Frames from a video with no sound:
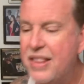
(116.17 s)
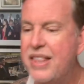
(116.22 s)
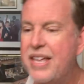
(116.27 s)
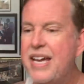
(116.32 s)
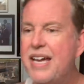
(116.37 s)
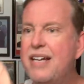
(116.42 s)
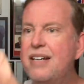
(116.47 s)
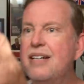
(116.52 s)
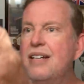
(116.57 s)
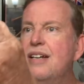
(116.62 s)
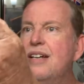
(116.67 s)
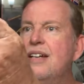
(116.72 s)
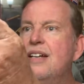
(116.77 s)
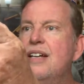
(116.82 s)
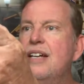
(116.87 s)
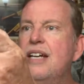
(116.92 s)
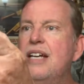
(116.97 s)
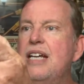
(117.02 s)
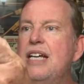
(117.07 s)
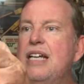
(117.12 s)
that
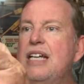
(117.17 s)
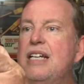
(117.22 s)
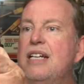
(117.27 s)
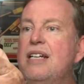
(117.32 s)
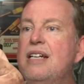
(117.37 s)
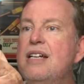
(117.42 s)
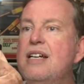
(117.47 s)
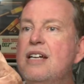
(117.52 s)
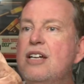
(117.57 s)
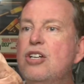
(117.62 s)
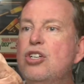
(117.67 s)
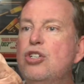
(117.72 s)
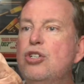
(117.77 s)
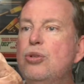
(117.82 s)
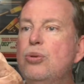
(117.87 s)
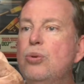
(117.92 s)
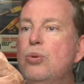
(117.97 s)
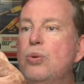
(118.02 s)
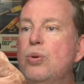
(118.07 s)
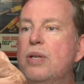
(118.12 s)

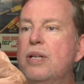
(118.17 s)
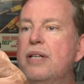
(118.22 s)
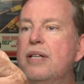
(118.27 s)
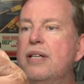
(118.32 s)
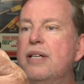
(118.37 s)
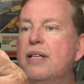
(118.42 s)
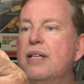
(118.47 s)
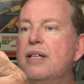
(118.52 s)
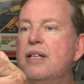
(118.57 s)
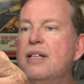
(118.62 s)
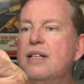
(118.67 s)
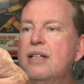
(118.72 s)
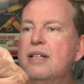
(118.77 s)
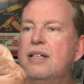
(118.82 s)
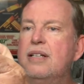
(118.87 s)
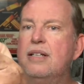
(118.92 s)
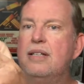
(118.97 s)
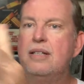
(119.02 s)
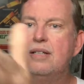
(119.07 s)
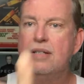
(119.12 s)
into
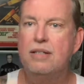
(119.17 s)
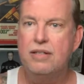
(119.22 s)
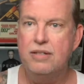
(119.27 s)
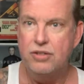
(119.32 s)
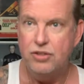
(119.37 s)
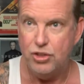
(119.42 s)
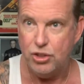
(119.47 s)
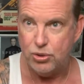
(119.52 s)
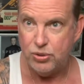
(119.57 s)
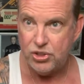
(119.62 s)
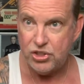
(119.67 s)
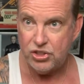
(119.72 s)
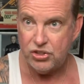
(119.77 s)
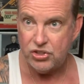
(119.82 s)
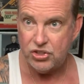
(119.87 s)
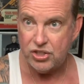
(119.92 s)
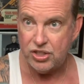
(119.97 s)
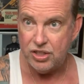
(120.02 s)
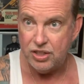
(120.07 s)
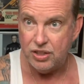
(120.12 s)
the Crystal
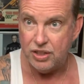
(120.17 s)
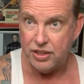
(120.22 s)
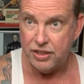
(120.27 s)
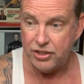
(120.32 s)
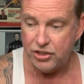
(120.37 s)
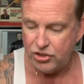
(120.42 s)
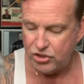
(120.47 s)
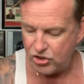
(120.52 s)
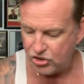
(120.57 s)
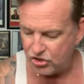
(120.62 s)
Skull to